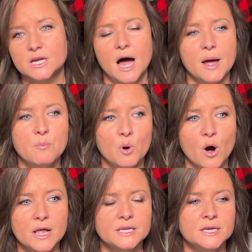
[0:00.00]
I
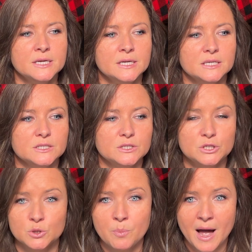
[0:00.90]
bought
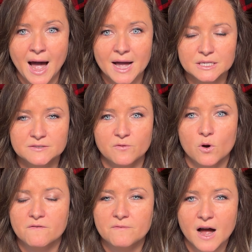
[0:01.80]
2 packs
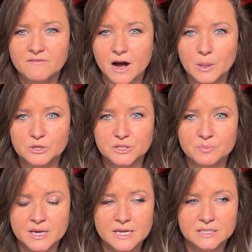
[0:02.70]
for $5 a
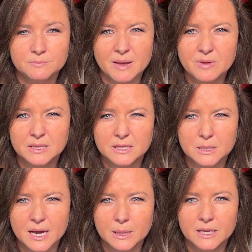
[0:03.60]
piece, maybe
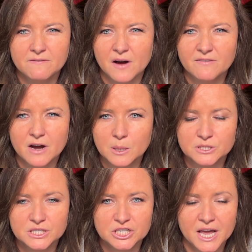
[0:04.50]
slightly
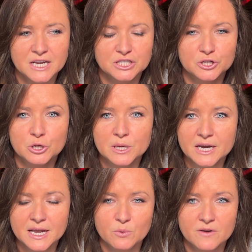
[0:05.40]
$5 and change. So you're
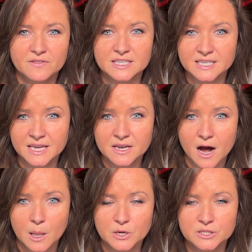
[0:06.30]
looking at roughly
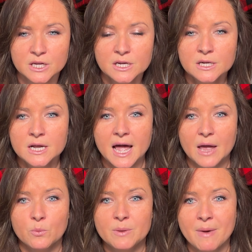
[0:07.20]
$10,
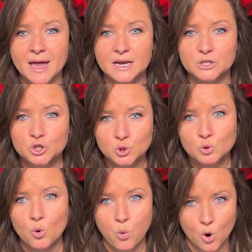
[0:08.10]
and we made 2
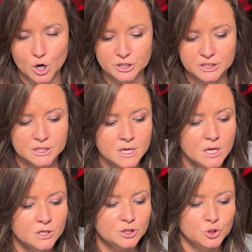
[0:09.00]
quarts.
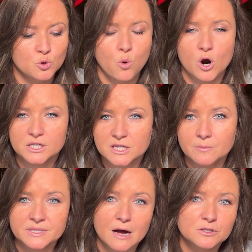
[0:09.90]
2 quarts
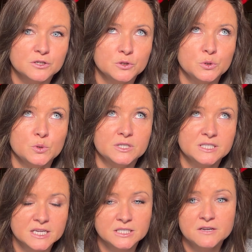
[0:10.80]
comes out to
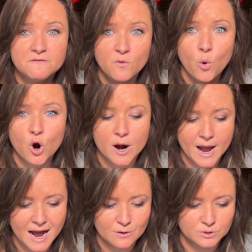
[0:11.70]
64
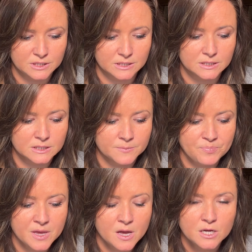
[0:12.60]
ounces.
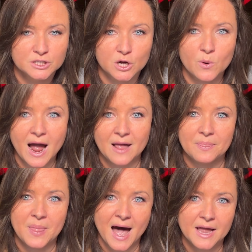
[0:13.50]
So
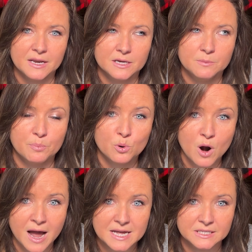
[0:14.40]
at that
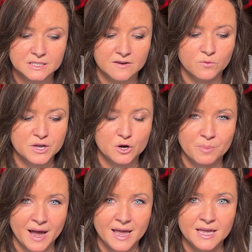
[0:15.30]
price of what you're
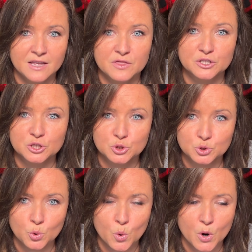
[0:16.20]
paying in the
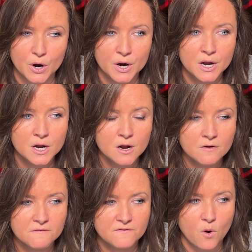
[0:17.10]
store,
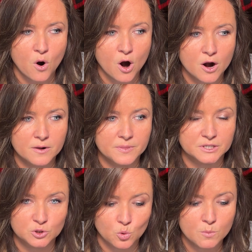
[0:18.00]
for the
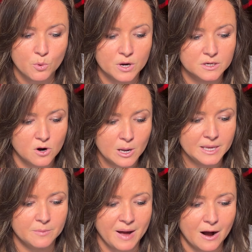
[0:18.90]
store-bought
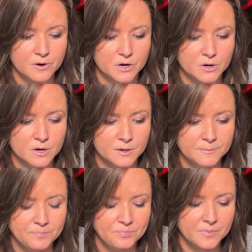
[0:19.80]
garlic powder,
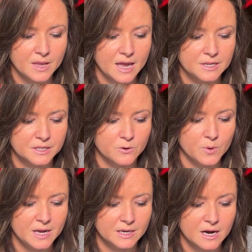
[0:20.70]
it's
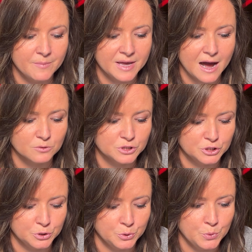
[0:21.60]
coming out
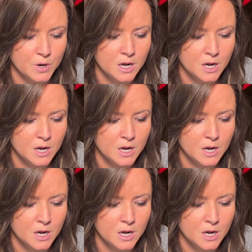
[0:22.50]
to